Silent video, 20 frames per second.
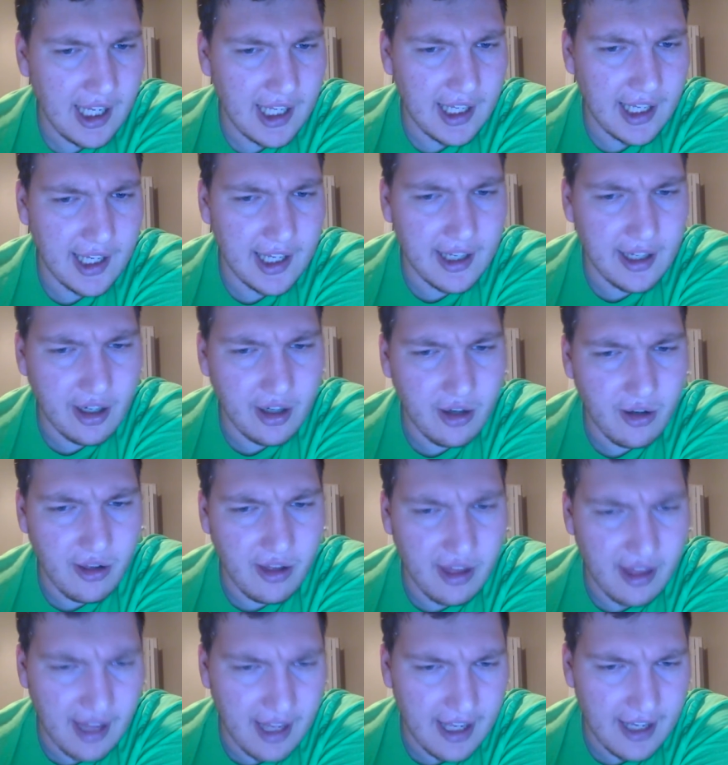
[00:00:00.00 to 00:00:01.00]
Keiko
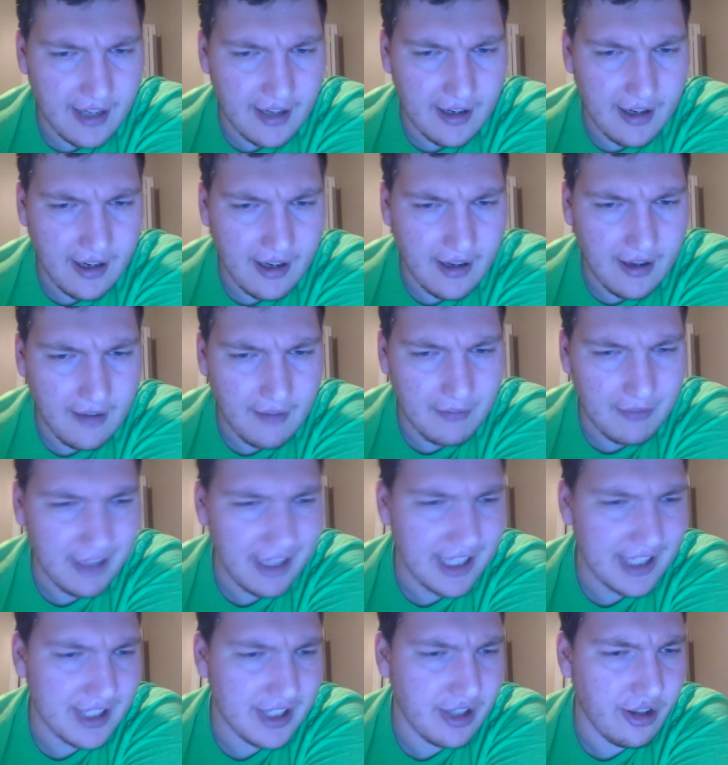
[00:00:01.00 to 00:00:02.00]
then
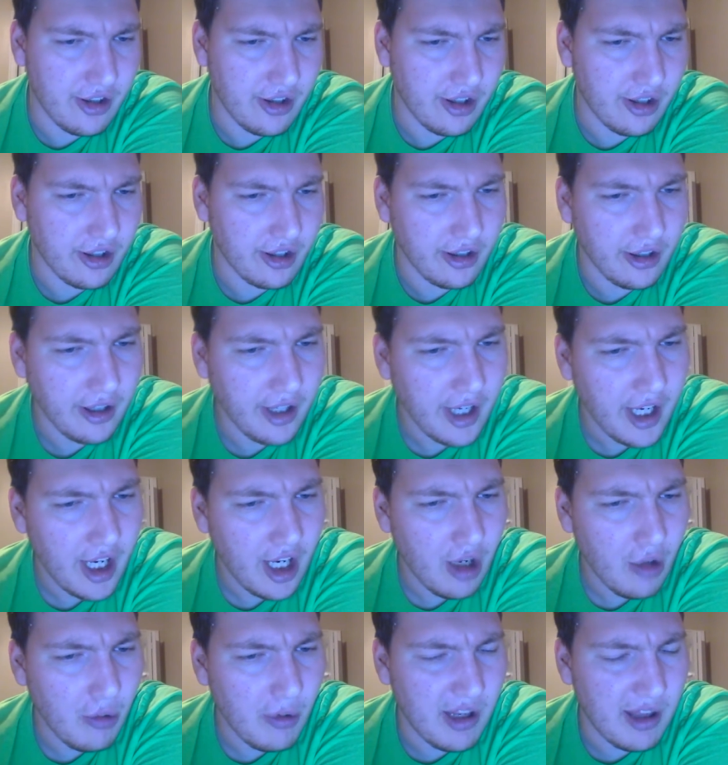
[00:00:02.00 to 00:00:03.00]
blasted her
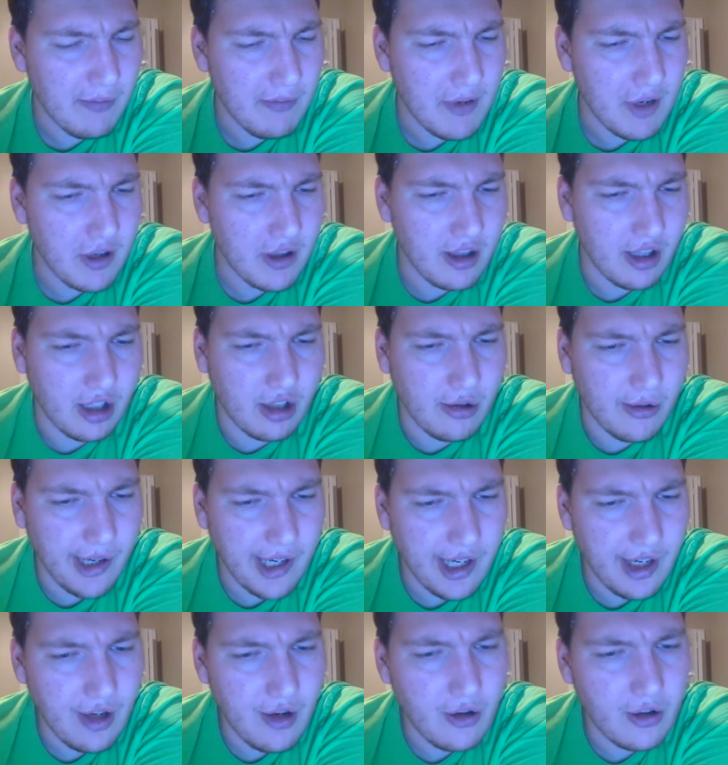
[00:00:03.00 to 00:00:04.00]
with both a
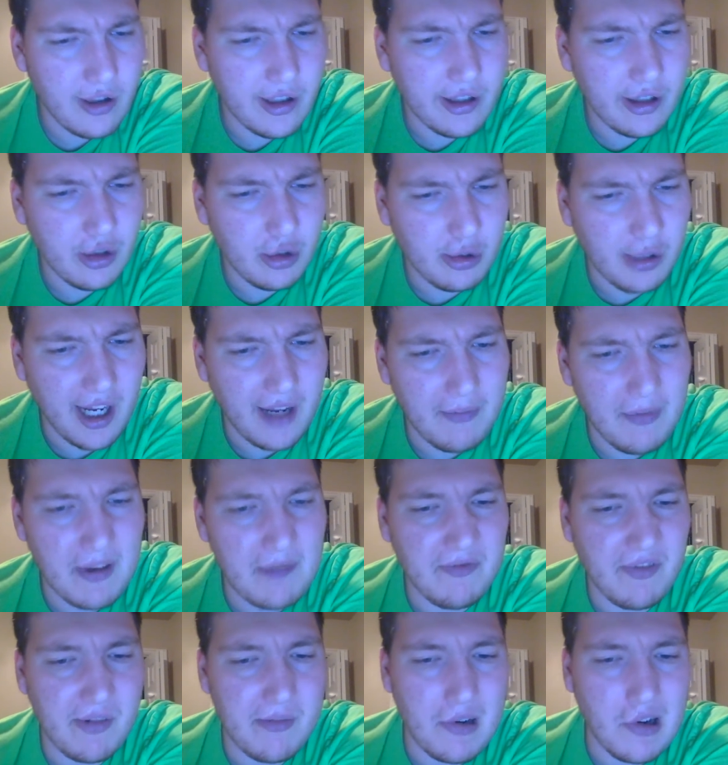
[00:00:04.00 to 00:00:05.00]
green nuclear ray
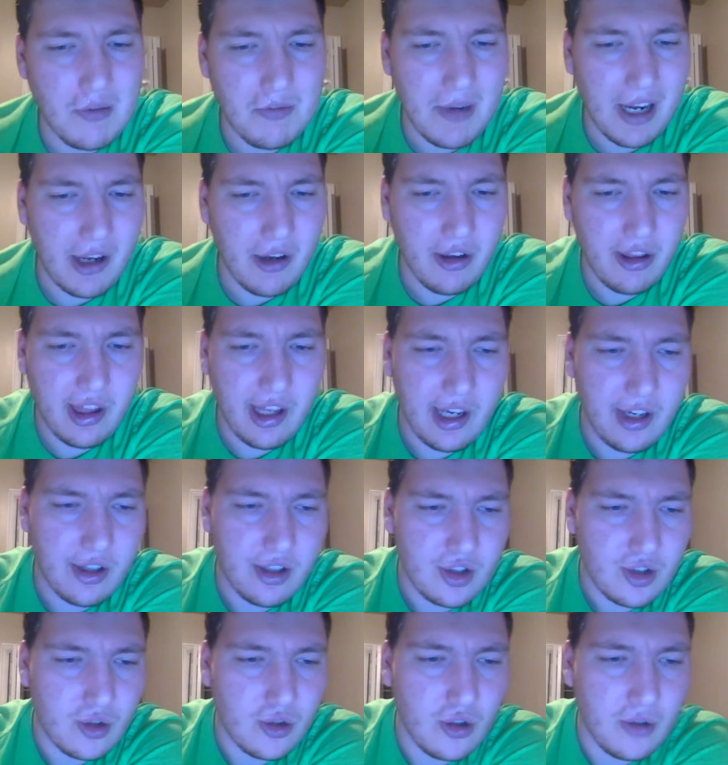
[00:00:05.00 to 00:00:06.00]
beam from her mouth and a
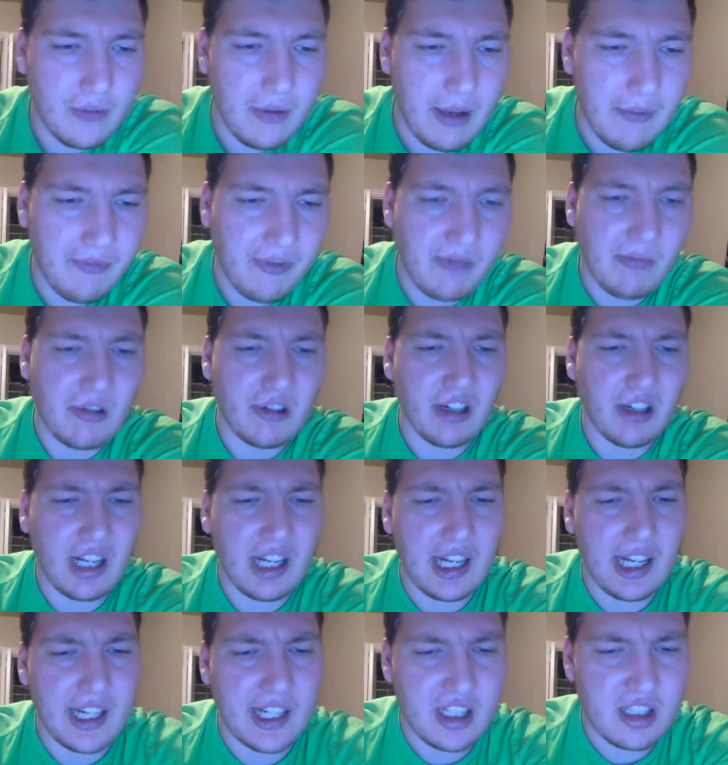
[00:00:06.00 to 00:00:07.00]
solar beam from her
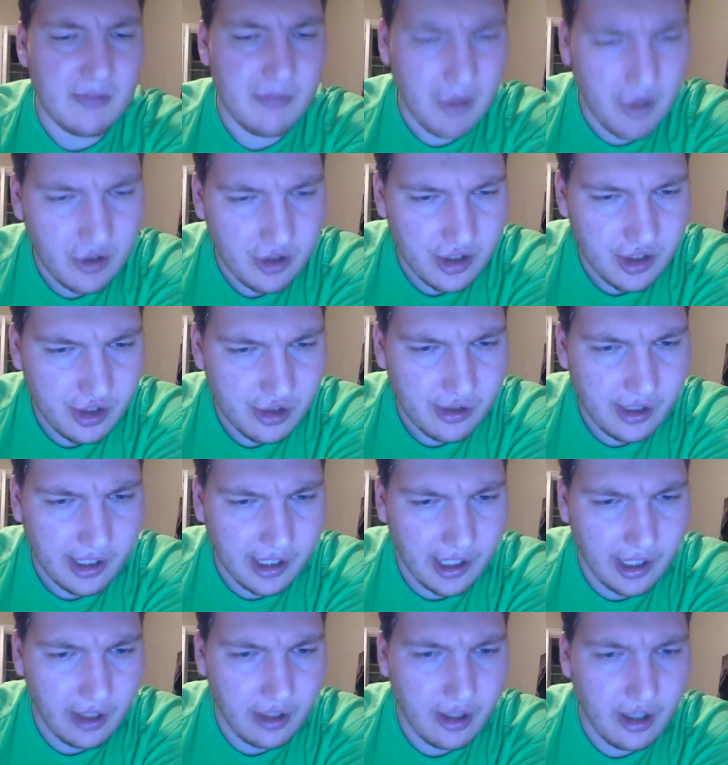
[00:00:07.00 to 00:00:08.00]
eyes, both
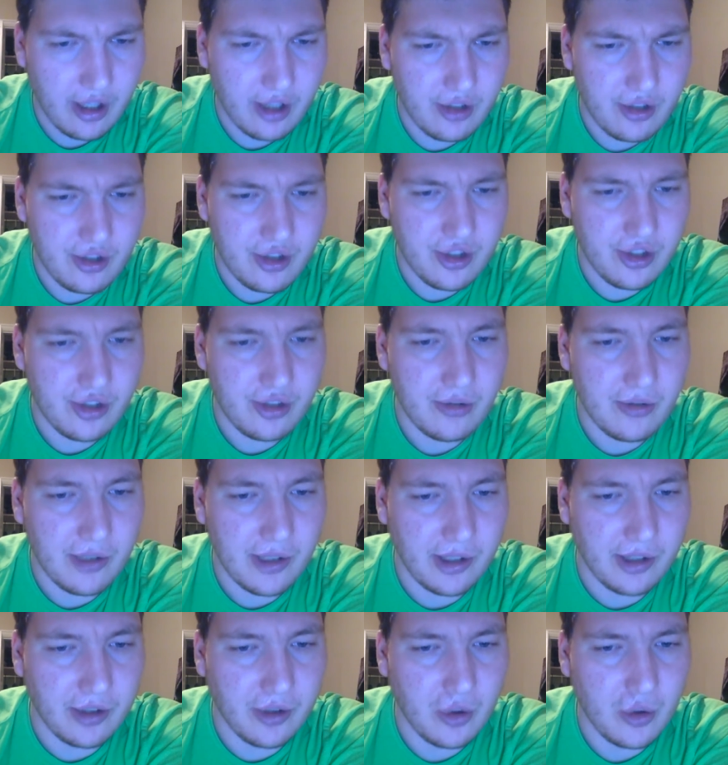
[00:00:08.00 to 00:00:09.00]
striking onto
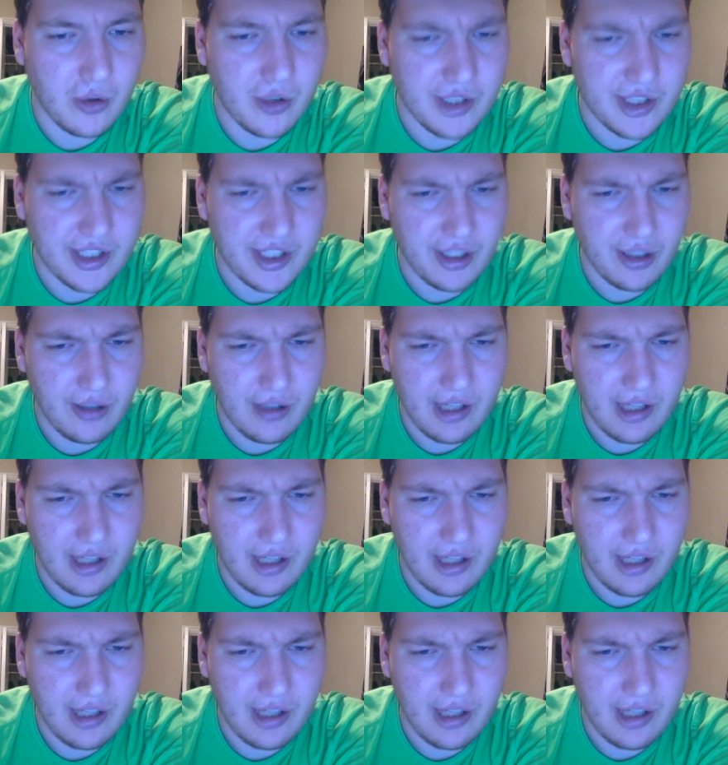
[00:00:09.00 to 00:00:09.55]
her torso.